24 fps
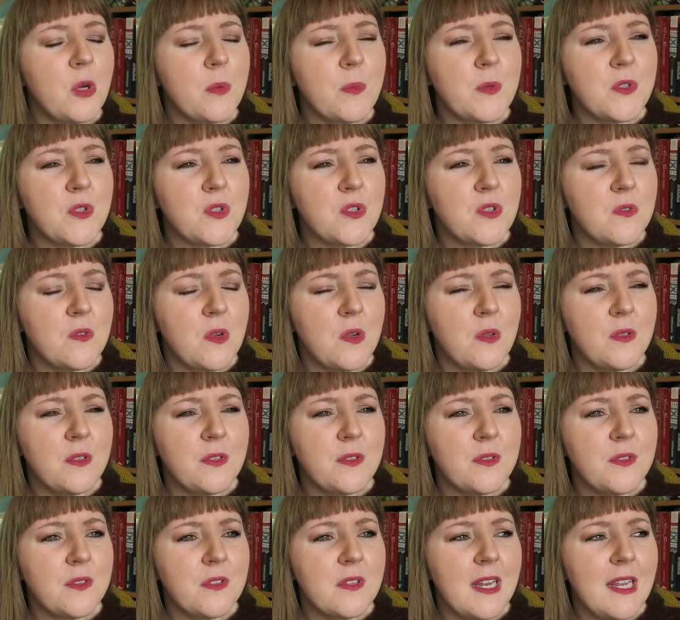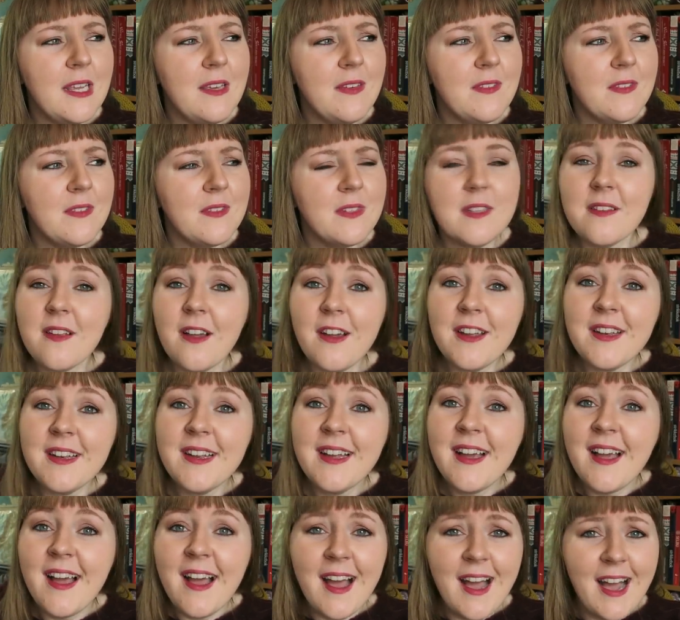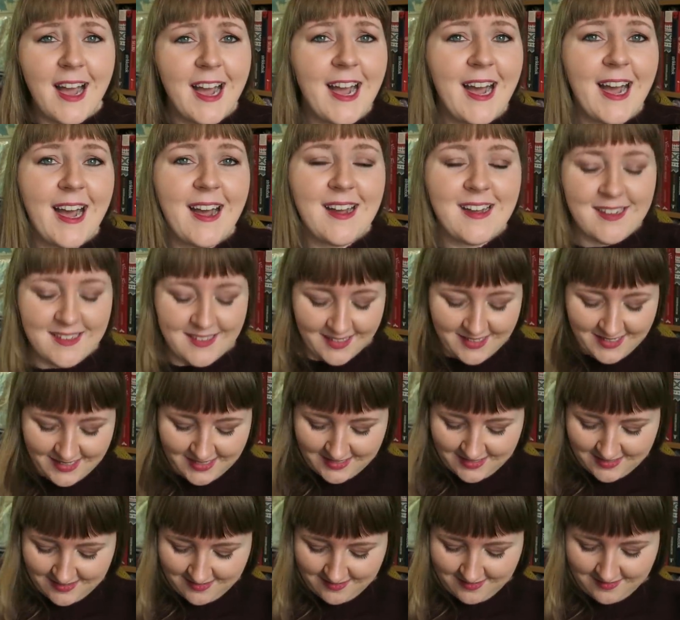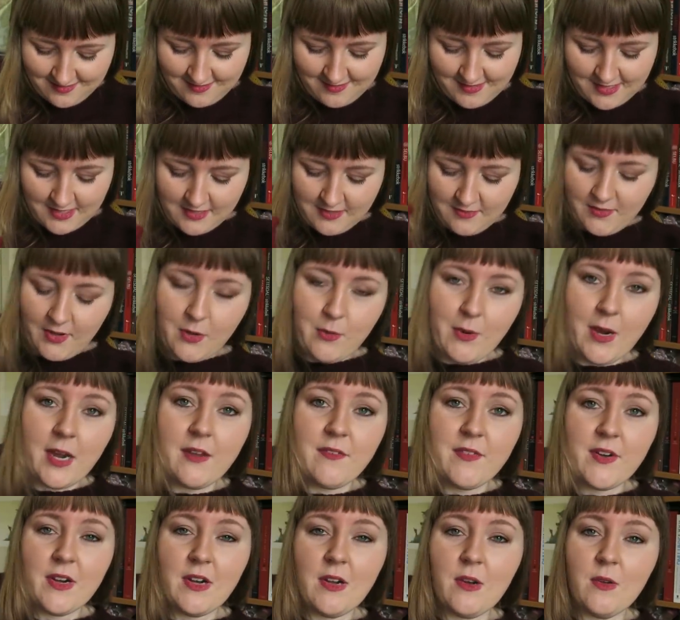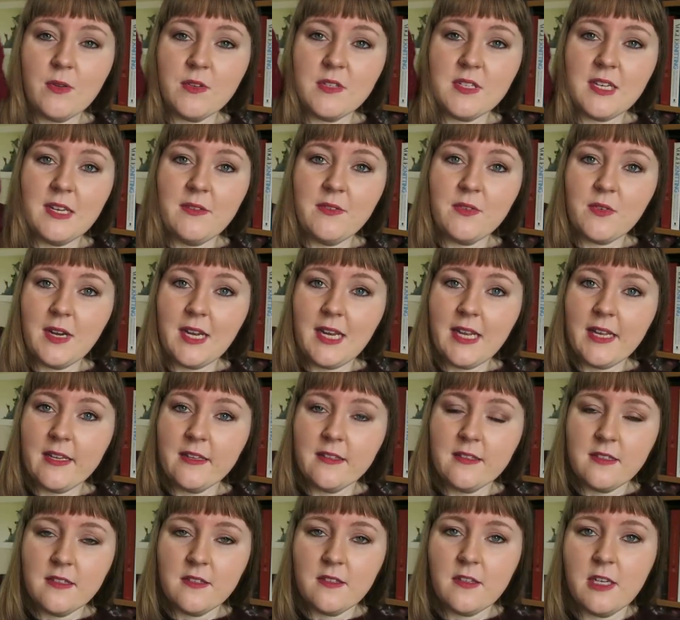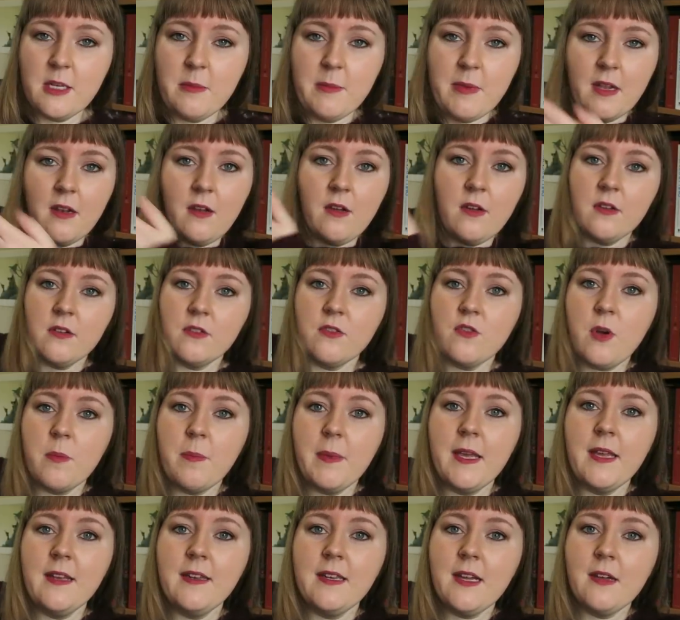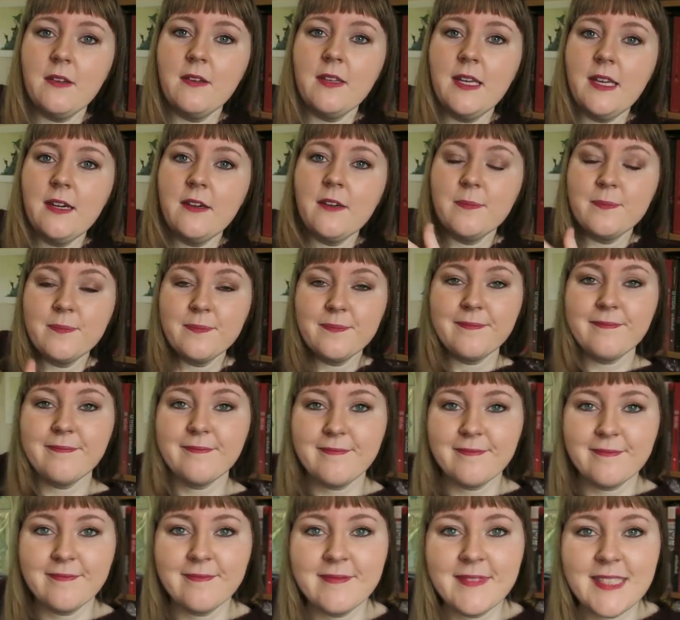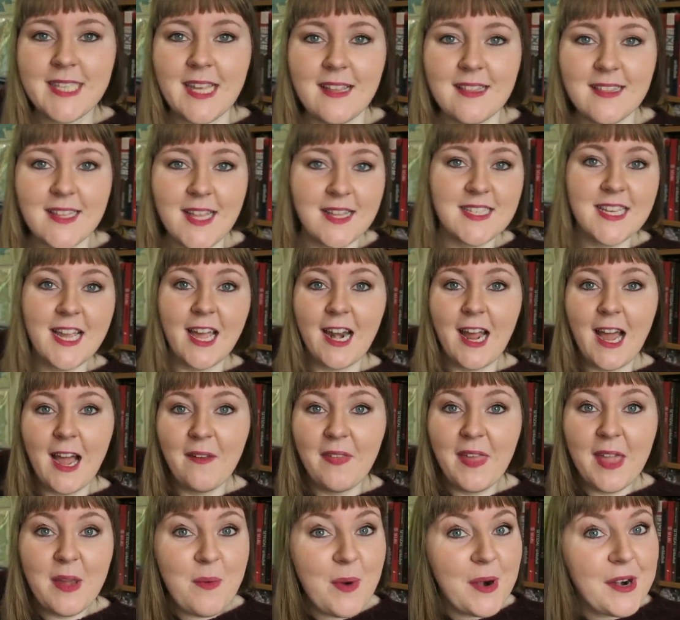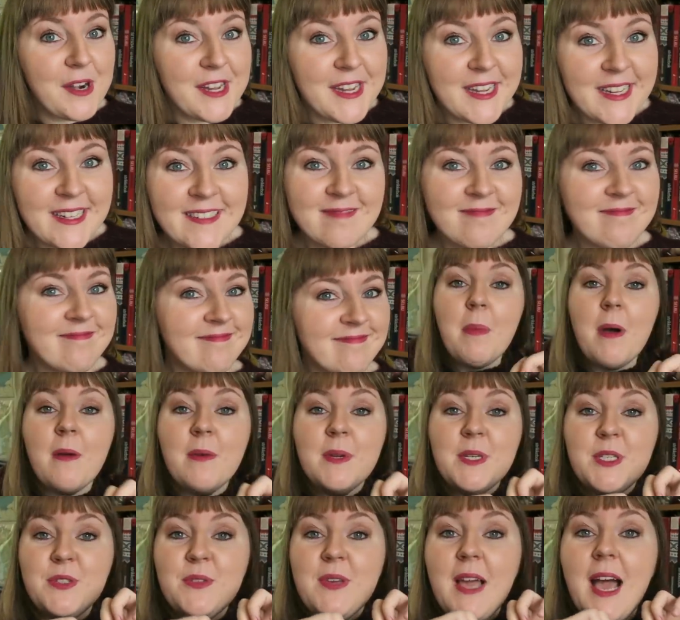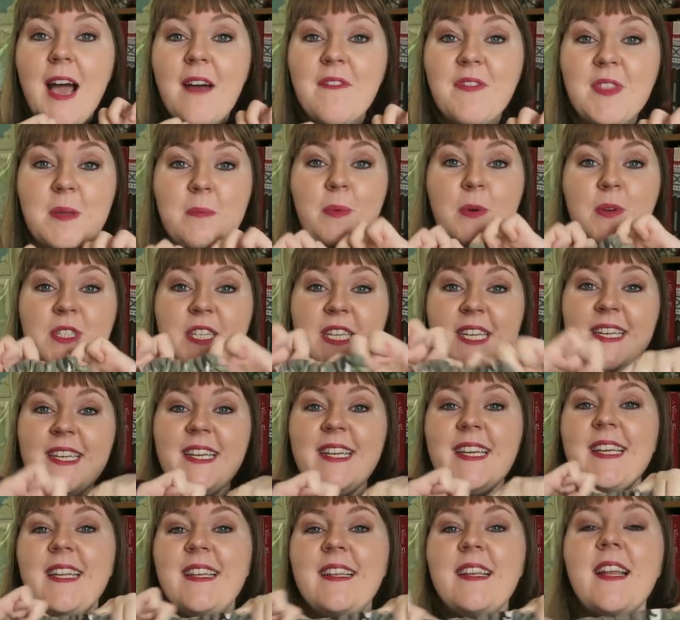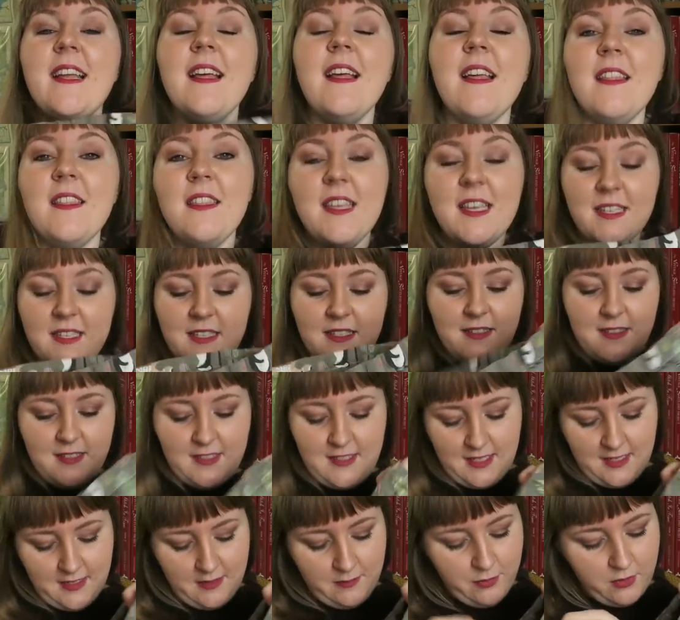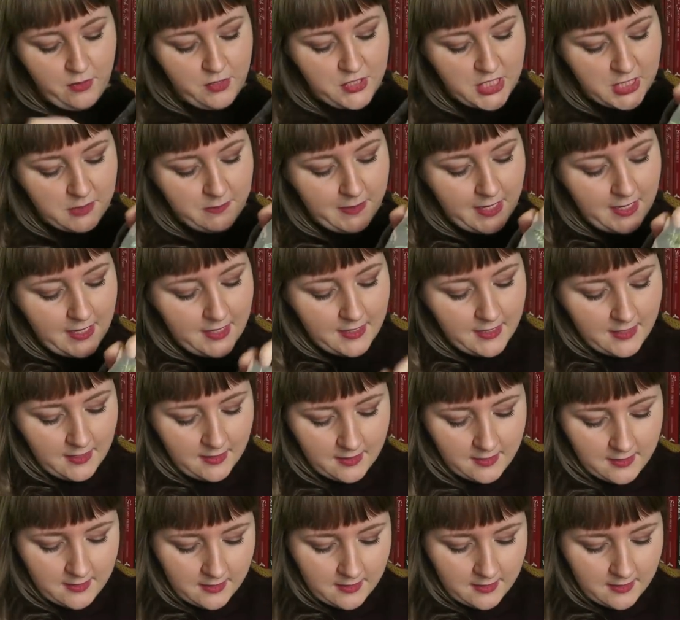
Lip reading: sleeve design, it doesn't require very long sleeves really, because there's going to be a lot dropping down here. That's kind of how they work. But we do have the body in this project bag,